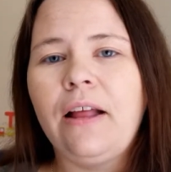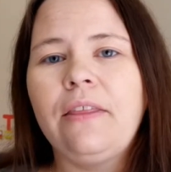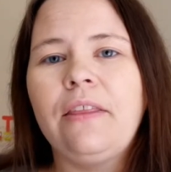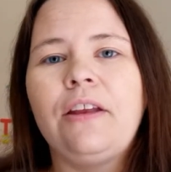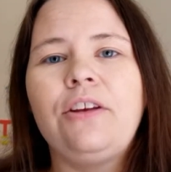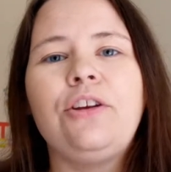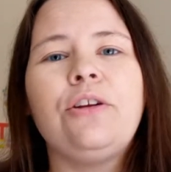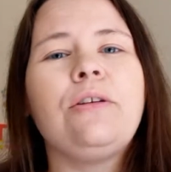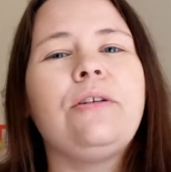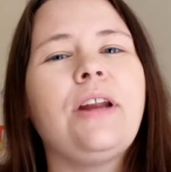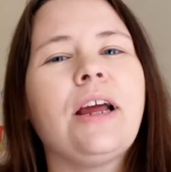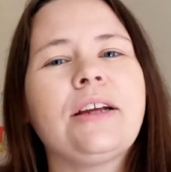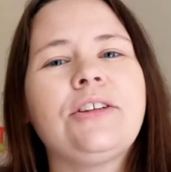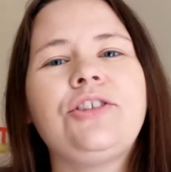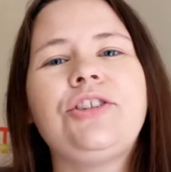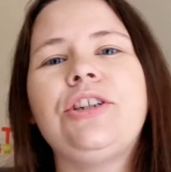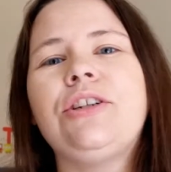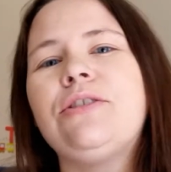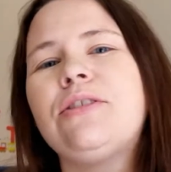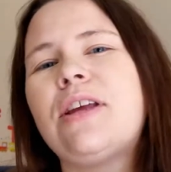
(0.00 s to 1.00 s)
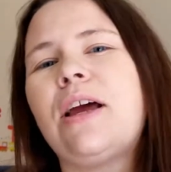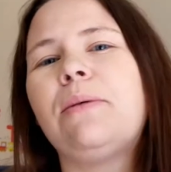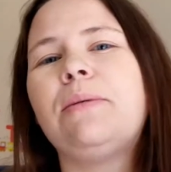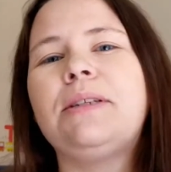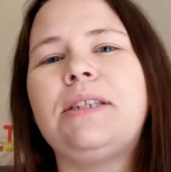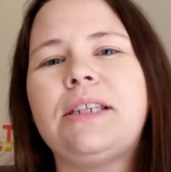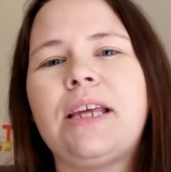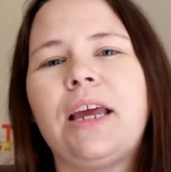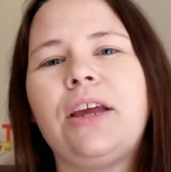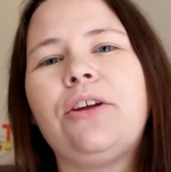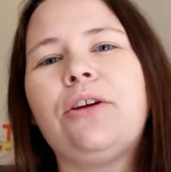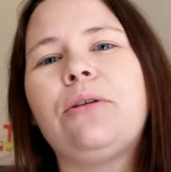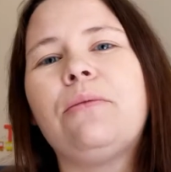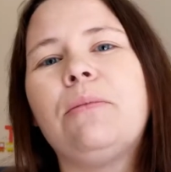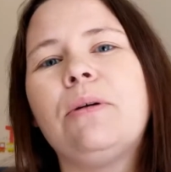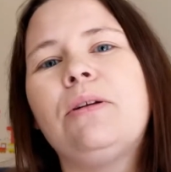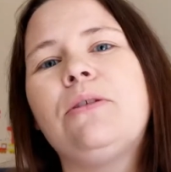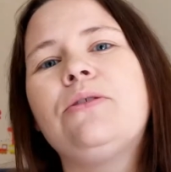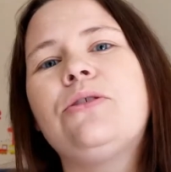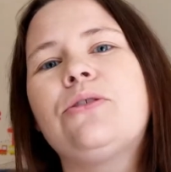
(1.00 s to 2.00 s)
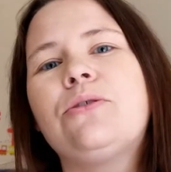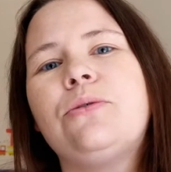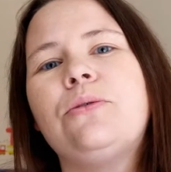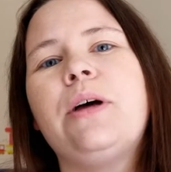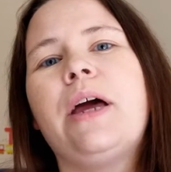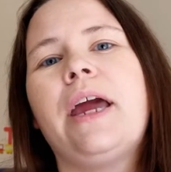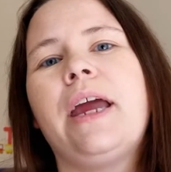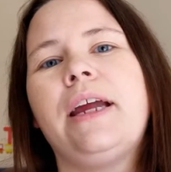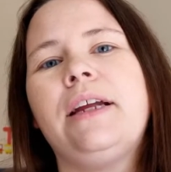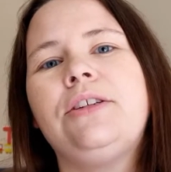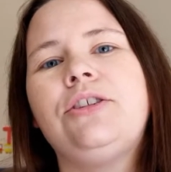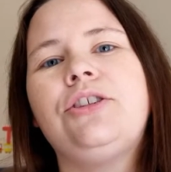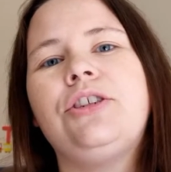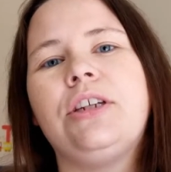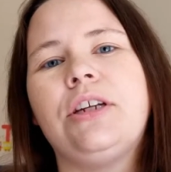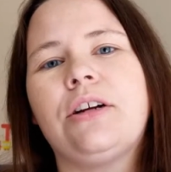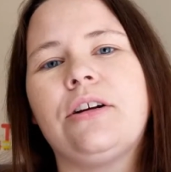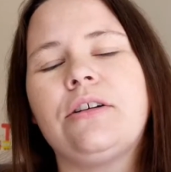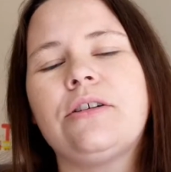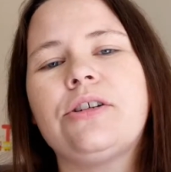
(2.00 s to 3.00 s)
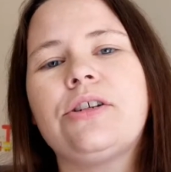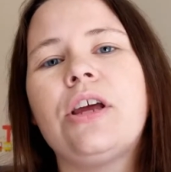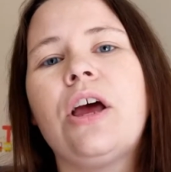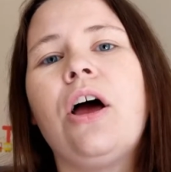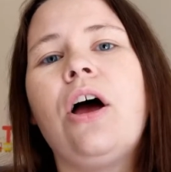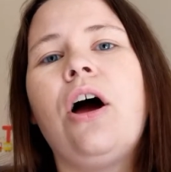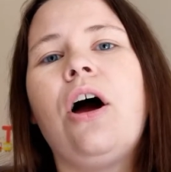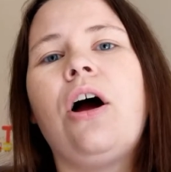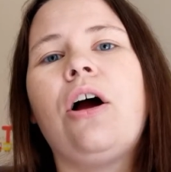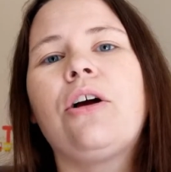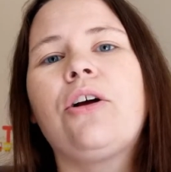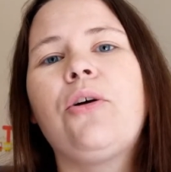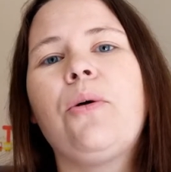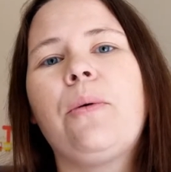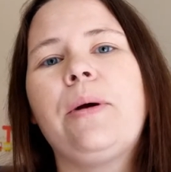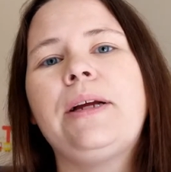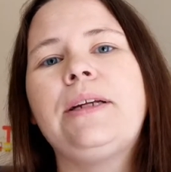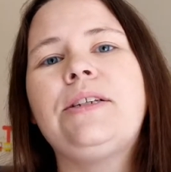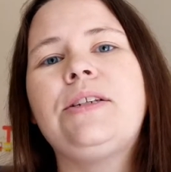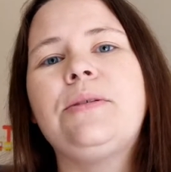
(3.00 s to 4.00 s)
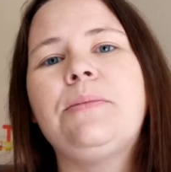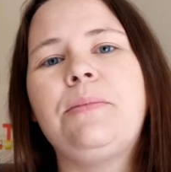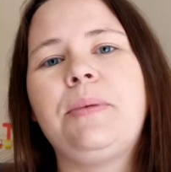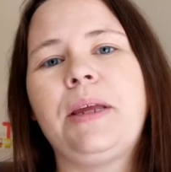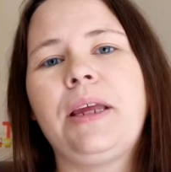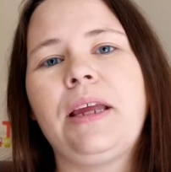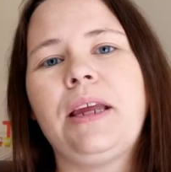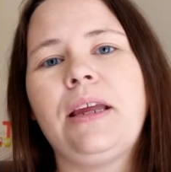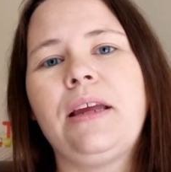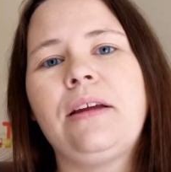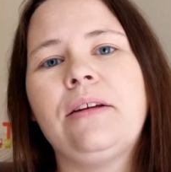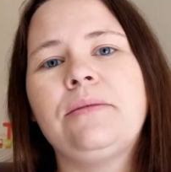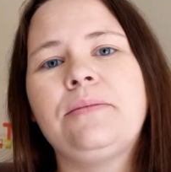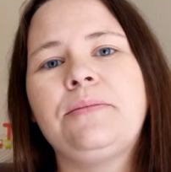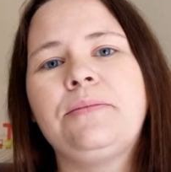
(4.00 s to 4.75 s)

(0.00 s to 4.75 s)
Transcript: Then your next years, I would say your middle school aged years, are going to be